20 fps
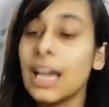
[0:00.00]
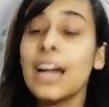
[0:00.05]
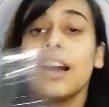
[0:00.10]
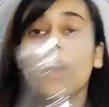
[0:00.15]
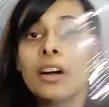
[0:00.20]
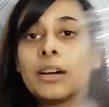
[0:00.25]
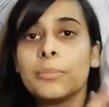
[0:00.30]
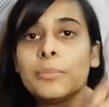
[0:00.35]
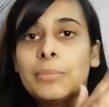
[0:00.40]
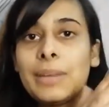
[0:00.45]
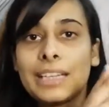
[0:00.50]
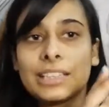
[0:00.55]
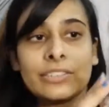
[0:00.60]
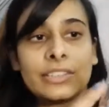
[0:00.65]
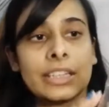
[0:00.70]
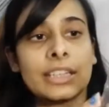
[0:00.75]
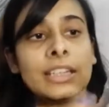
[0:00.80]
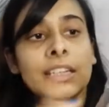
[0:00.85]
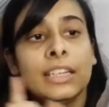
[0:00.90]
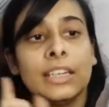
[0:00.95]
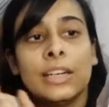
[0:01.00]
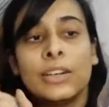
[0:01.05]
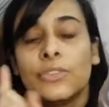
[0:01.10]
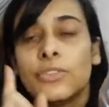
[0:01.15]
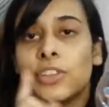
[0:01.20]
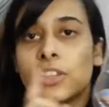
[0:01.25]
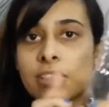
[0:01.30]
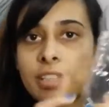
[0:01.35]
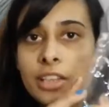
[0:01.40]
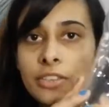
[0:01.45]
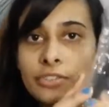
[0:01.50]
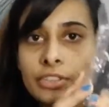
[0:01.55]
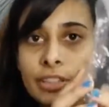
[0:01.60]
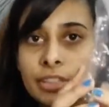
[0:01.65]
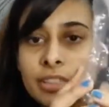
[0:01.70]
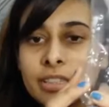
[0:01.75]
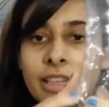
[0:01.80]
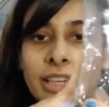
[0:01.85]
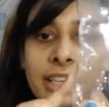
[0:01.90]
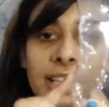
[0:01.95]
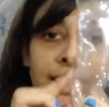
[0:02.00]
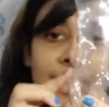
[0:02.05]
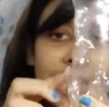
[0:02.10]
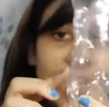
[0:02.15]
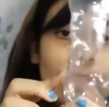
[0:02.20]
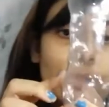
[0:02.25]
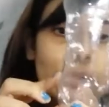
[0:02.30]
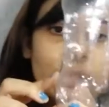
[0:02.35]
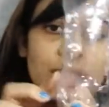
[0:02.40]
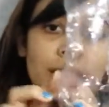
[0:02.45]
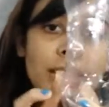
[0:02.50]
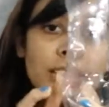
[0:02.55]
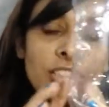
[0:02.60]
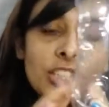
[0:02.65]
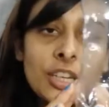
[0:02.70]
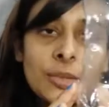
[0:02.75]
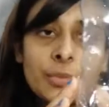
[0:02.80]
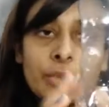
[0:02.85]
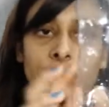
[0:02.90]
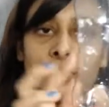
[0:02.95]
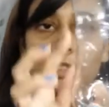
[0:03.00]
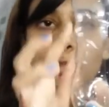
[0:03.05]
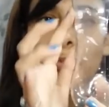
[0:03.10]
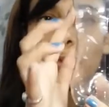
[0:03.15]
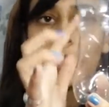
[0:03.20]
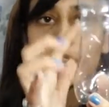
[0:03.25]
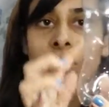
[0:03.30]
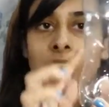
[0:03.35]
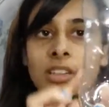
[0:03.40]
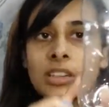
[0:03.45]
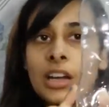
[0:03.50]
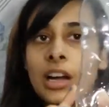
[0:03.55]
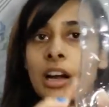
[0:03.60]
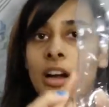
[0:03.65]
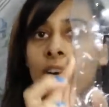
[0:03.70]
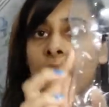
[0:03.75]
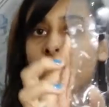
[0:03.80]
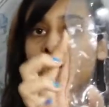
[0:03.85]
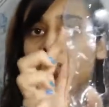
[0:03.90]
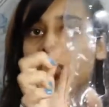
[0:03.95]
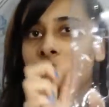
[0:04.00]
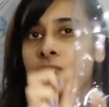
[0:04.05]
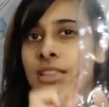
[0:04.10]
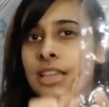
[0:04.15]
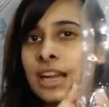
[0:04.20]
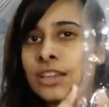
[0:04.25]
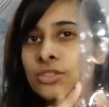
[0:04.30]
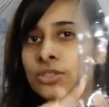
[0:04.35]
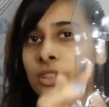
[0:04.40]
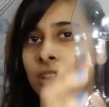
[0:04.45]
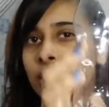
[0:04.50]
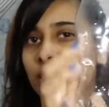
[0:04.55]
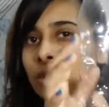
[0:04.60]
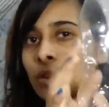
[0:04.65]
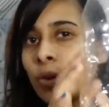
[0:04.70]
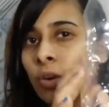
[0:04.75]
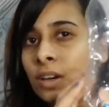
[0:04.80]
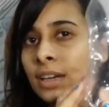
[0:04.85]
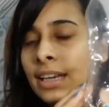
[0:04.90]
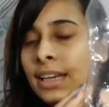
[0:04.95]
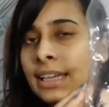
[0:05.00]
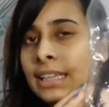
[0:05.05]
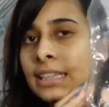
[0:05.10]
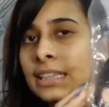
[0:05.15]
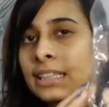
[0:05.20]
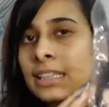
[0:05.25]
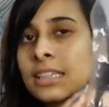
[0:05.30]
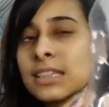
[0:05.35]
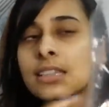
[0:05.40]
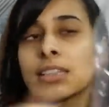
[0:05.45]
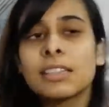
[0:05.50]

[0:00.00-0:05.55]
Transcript: oh, by the way, first thing first, can you see the shape of this bottle, how this is actually gone like this?